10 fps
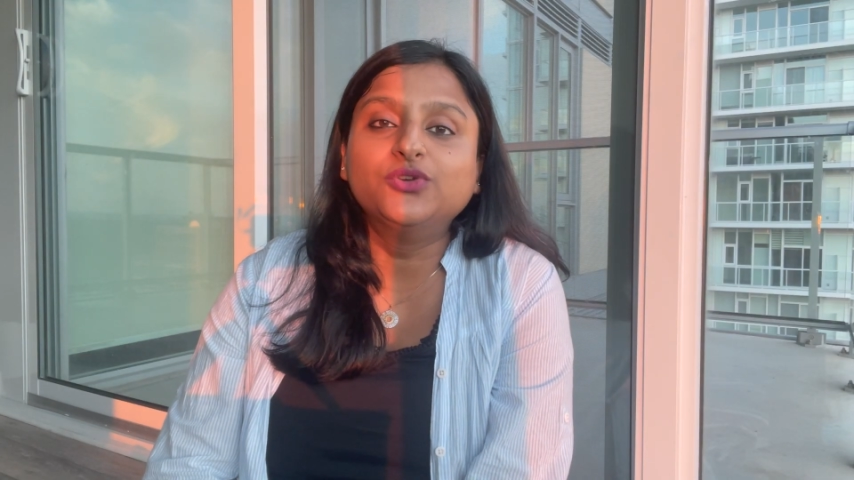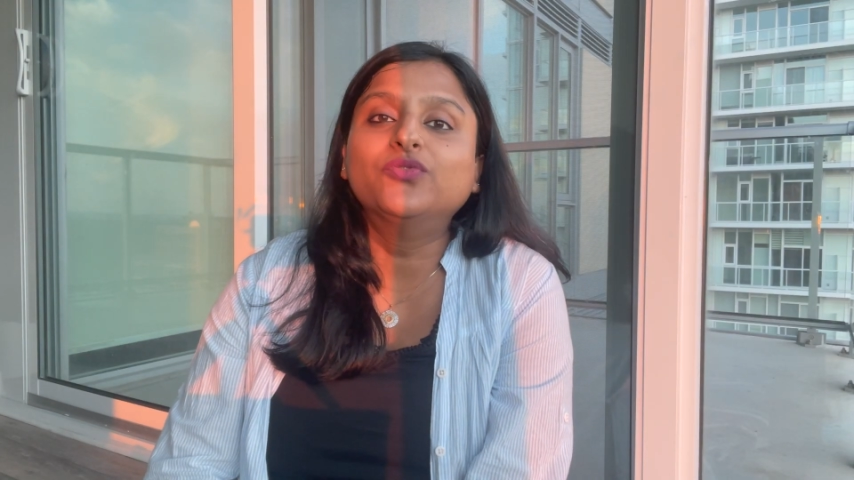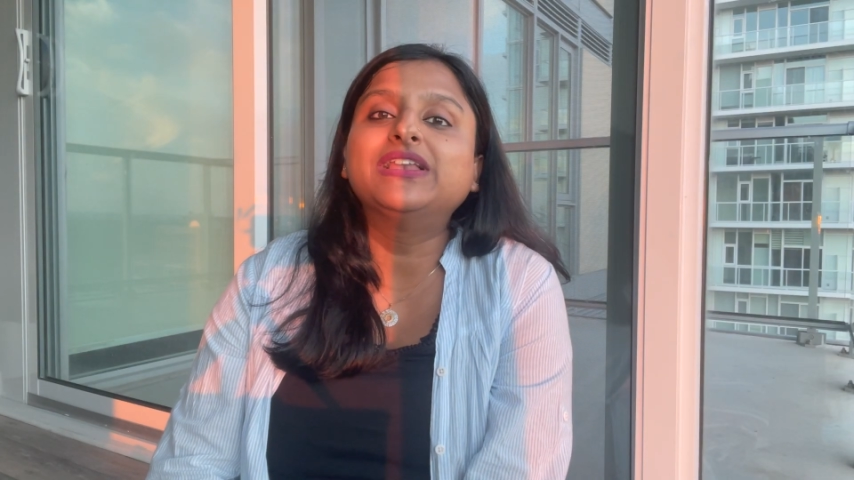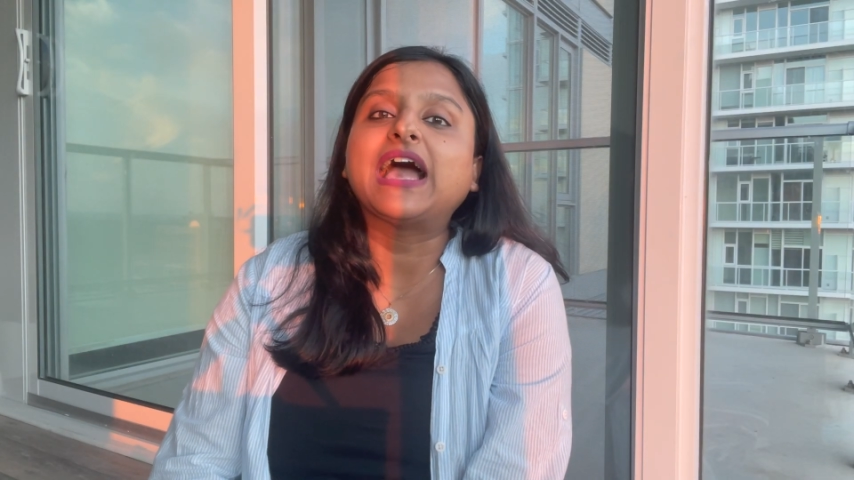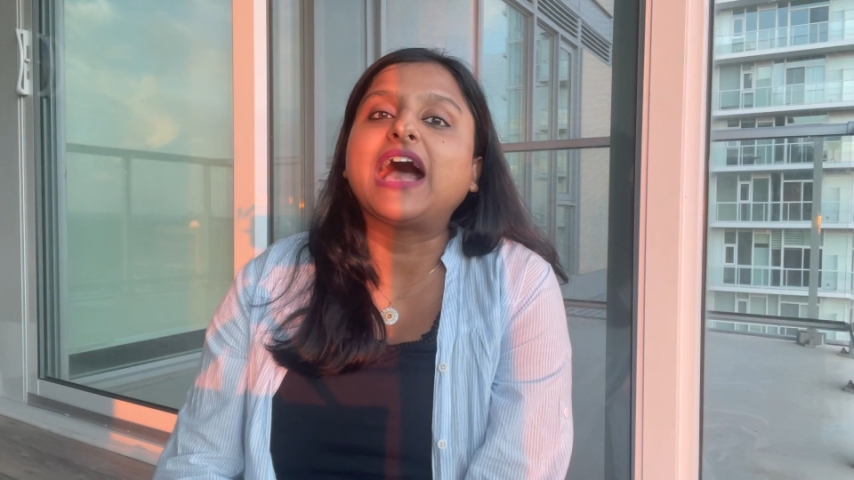you
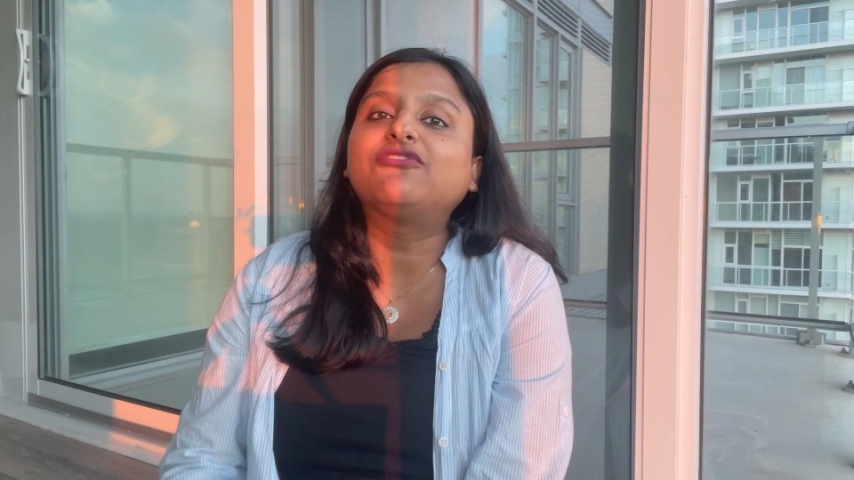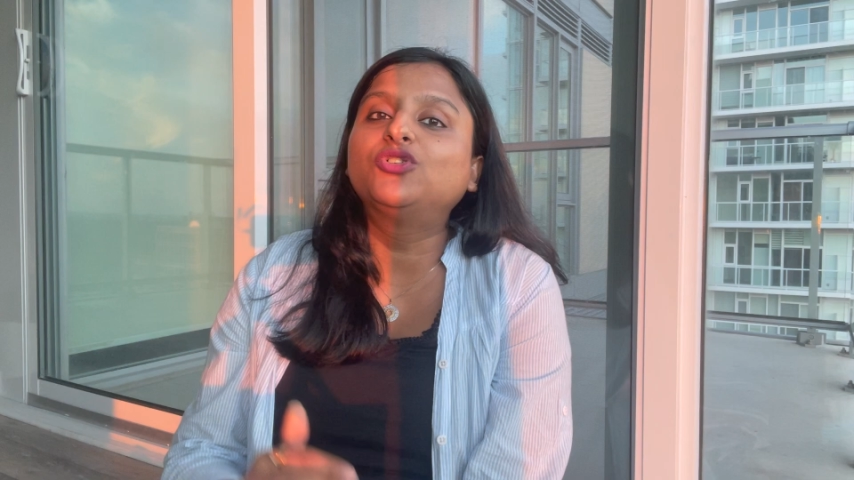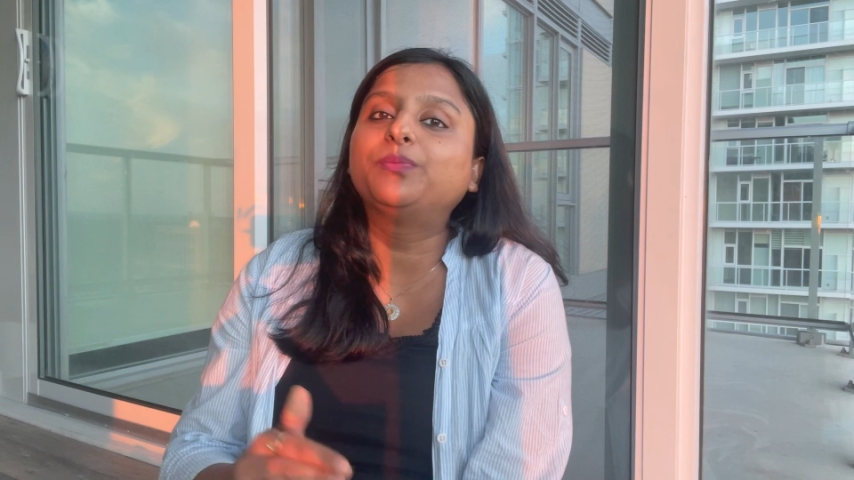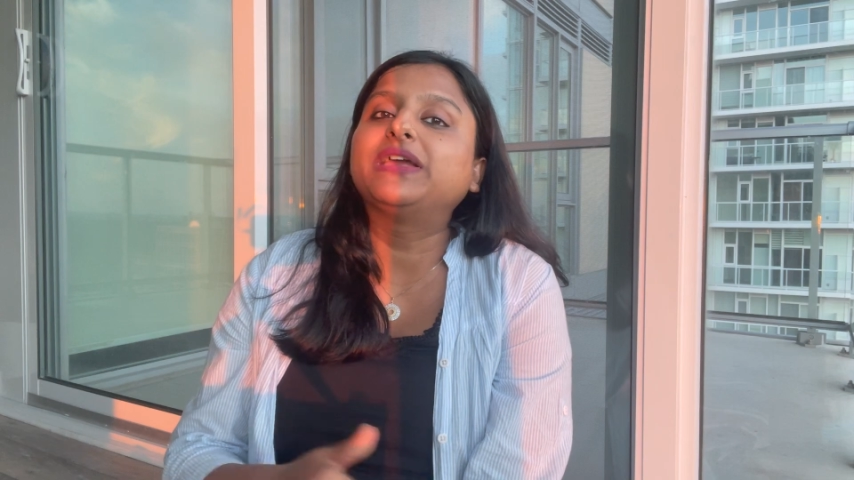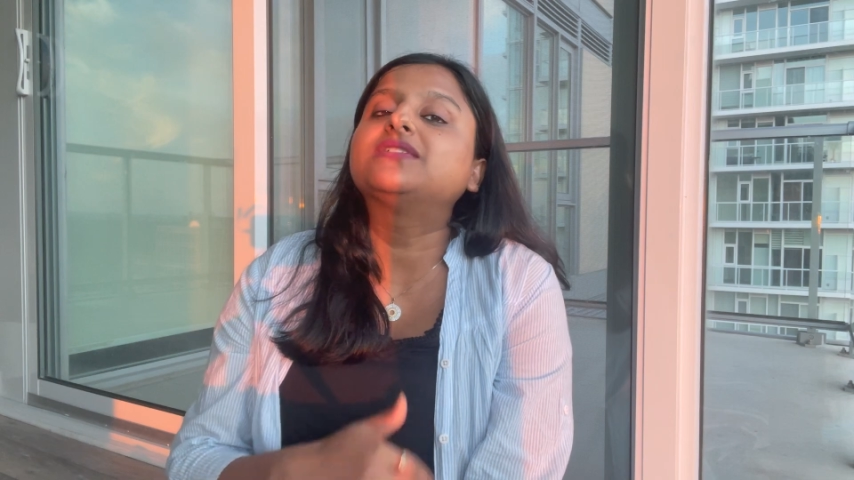will have
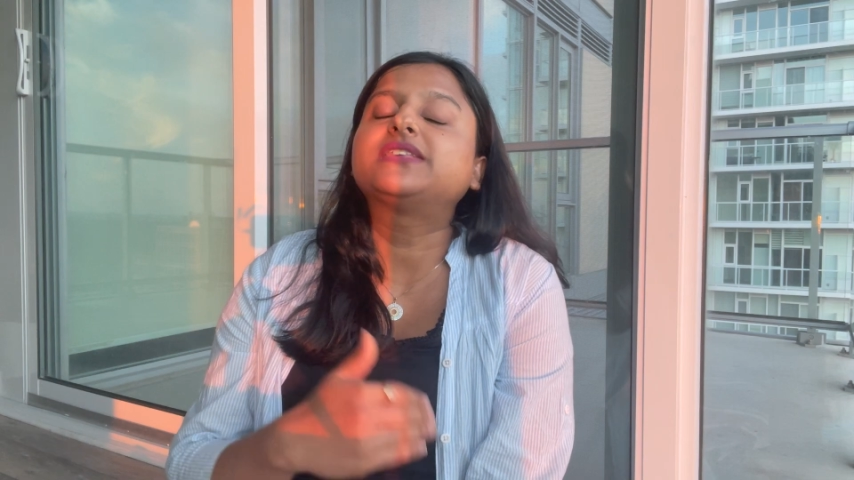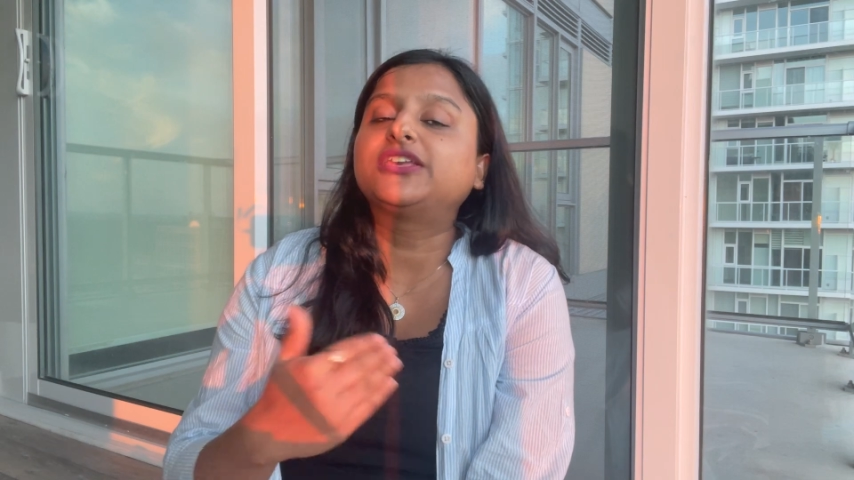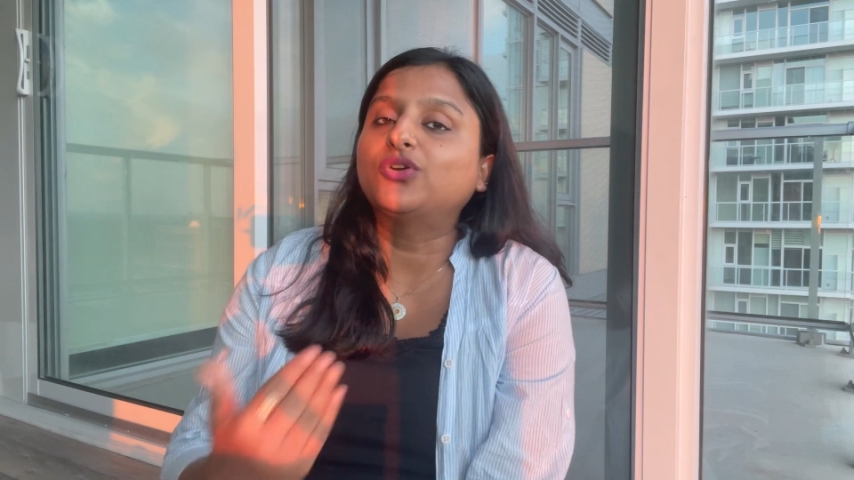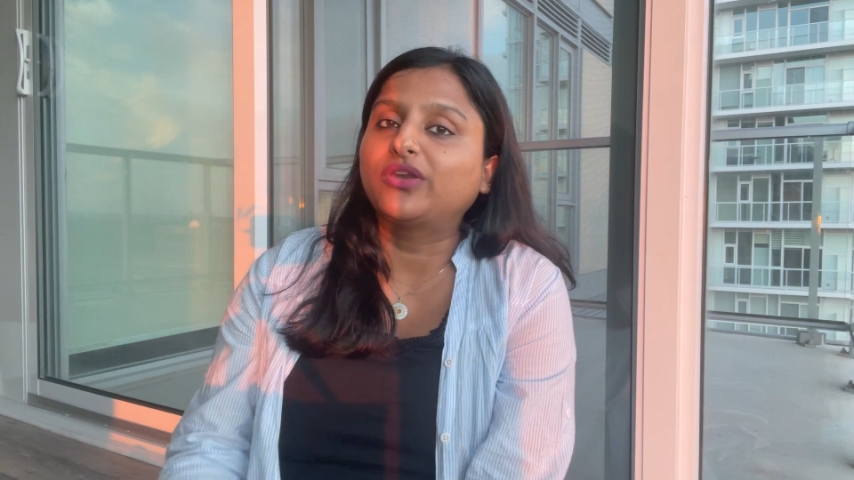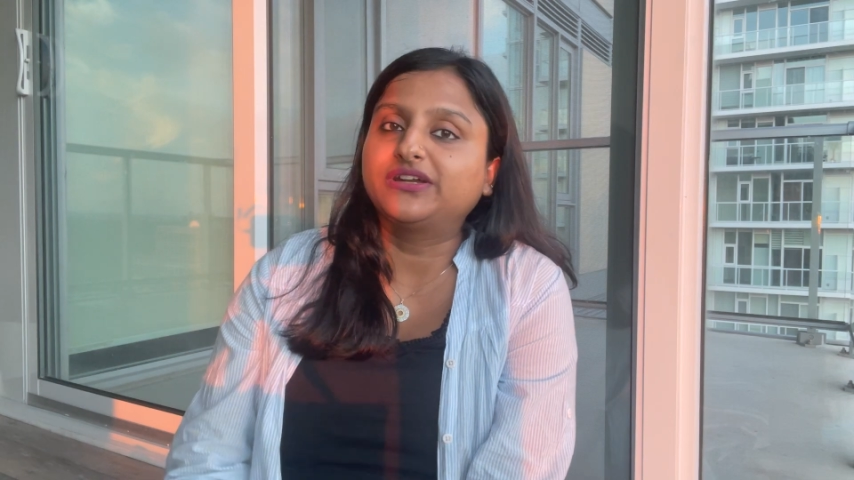to pay a
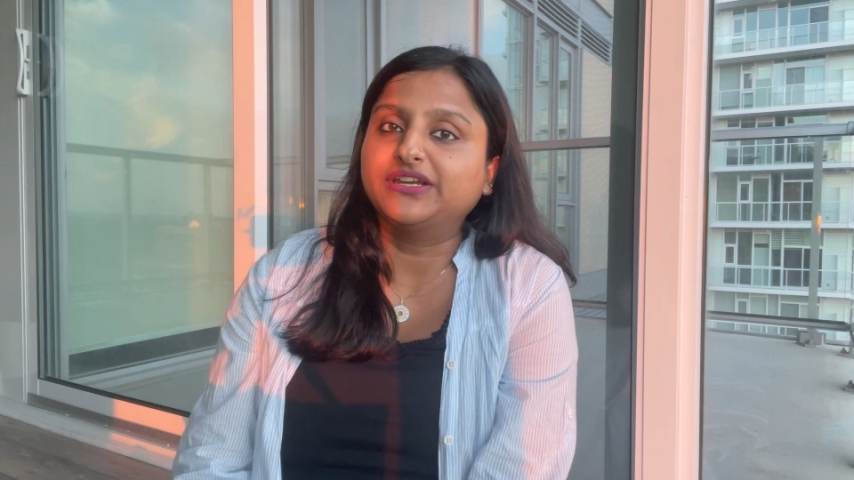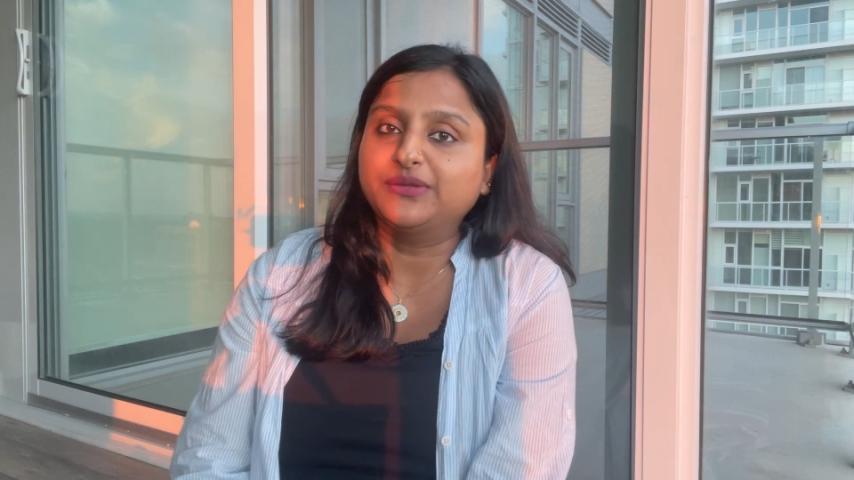security